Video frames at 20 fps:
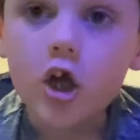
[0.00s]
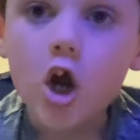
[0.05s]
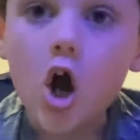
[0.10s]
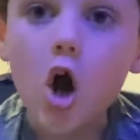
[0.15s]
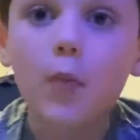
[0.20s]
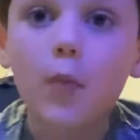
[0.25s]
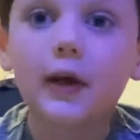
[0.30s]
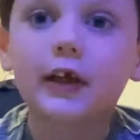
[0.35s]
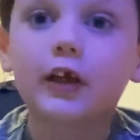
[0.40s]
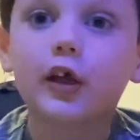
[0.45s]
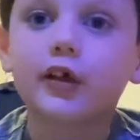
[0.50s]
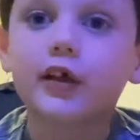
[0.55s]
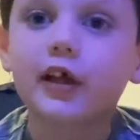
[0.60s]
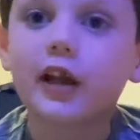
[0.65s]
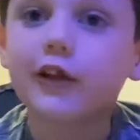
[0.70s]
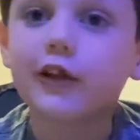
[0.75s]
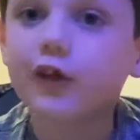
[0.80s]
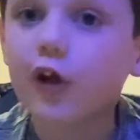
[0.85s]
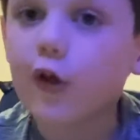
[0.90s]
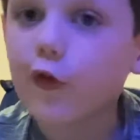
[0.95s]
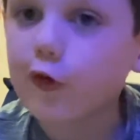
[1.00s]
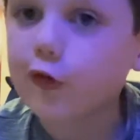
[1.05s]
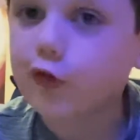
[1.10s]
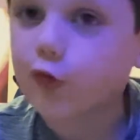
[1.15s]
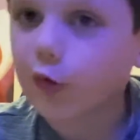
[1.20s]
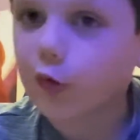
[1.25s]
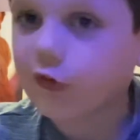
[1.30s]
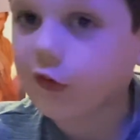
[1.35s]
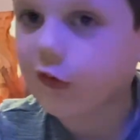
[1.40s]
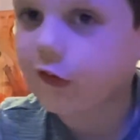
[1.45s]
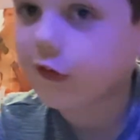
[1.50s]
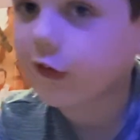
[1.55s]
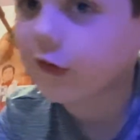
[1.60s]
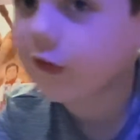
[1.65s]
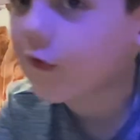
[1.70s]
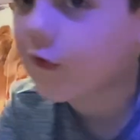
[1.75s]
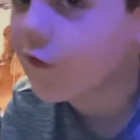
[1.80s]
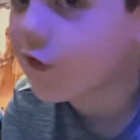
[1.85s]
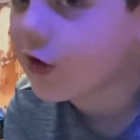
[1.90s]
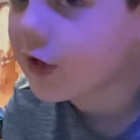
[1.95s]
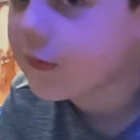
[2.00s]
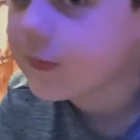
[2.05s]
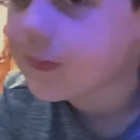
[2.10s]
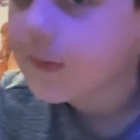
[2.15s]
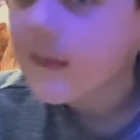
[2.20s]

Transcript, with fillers: Oh my god, can I tell you the twist of season three?